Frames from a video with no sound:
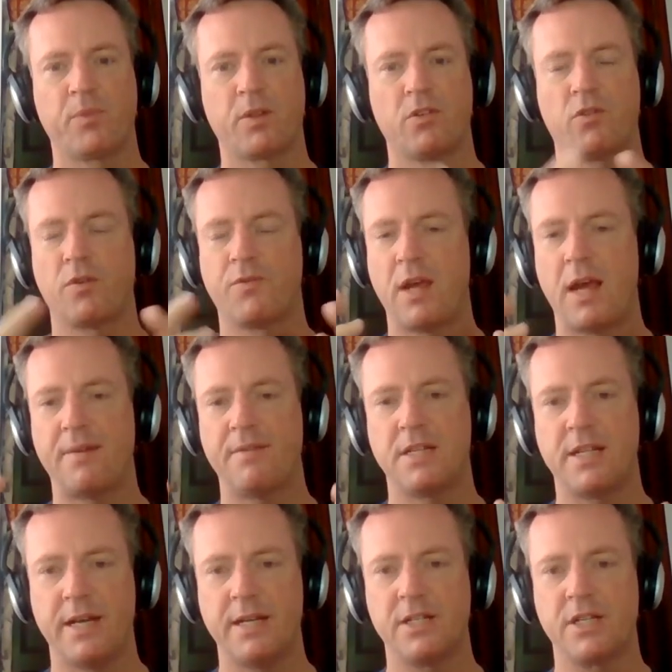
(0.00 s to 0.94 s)
so if you have a
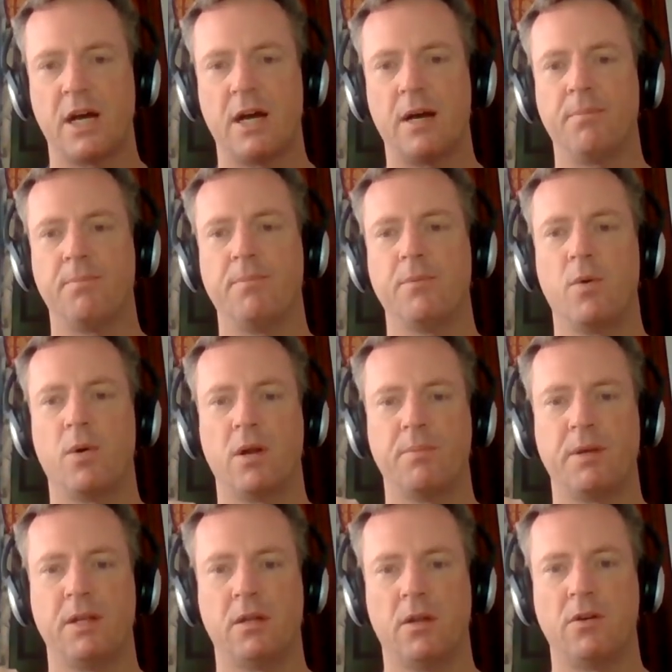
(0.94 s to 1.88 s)
day job you want
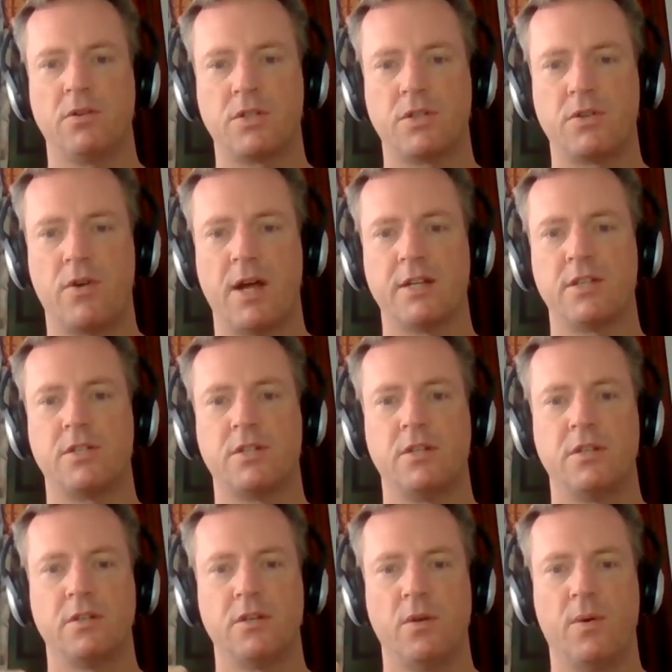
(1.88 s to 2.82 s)
to be low
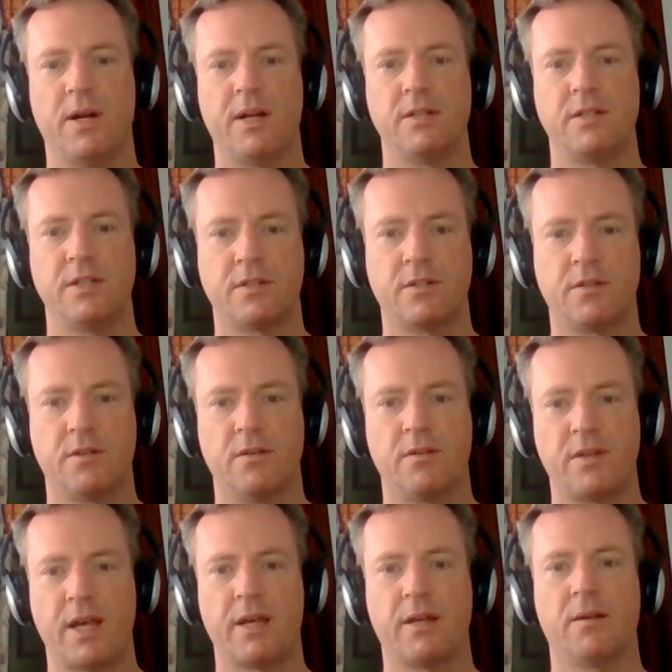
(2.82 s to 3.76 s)
stressed you want to just
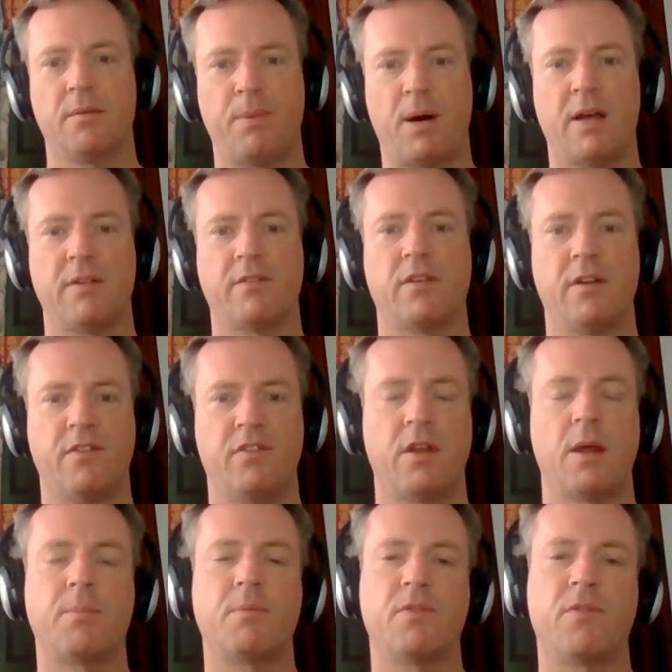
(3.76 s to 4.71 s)
take positive
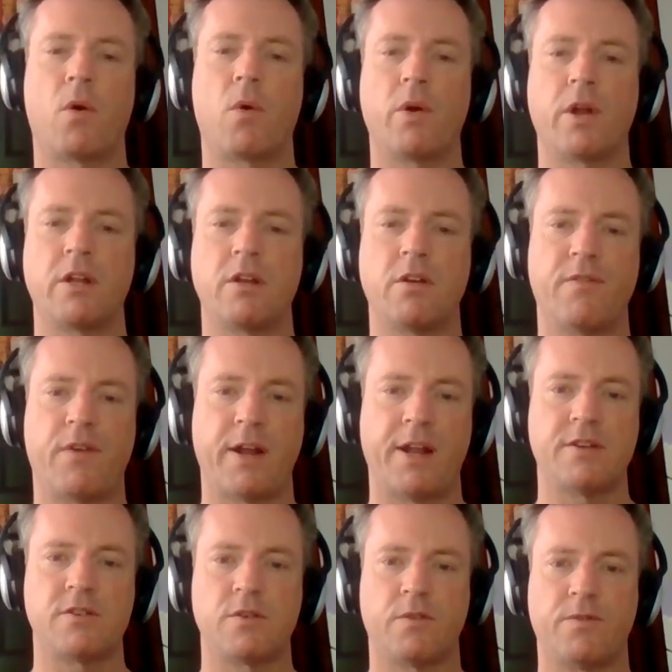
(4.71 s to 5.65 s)
steps forward in your
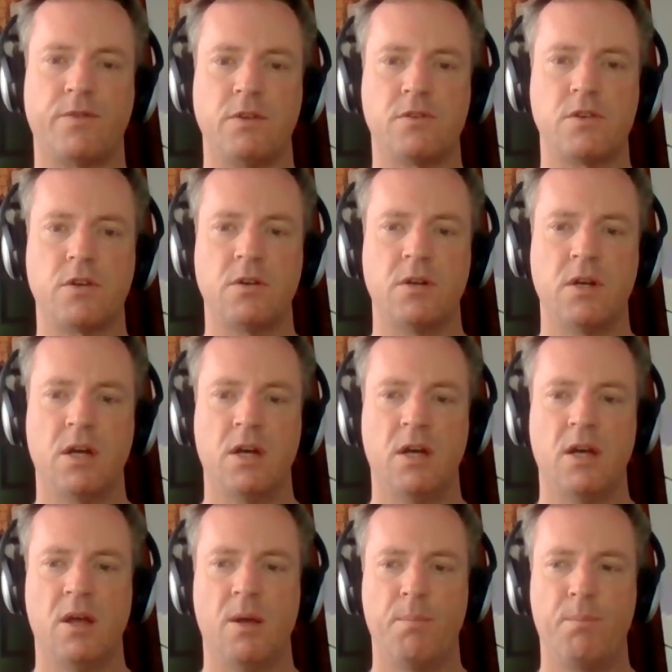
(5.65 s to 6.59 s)
financial future
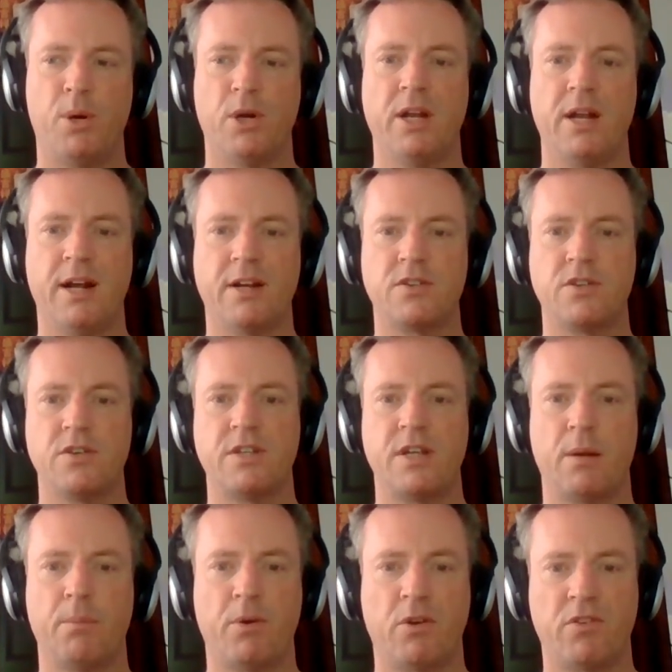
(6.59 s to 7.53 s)
put an extra
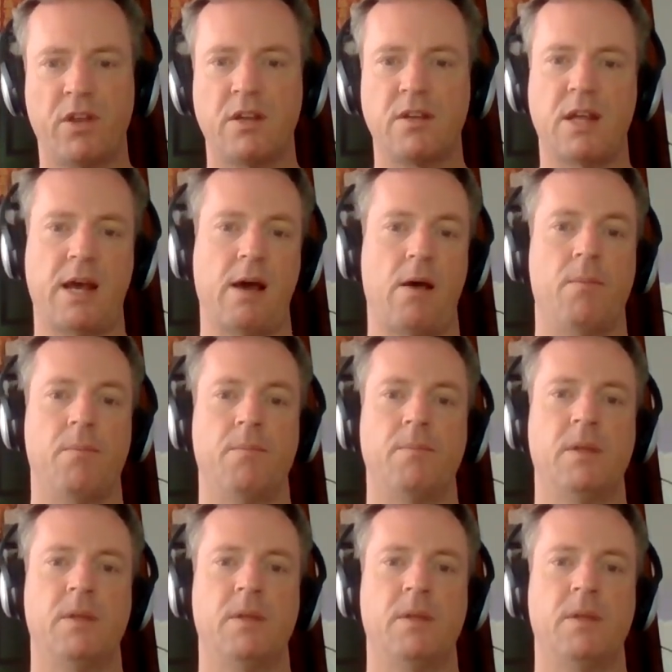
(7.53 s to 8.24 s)
10% down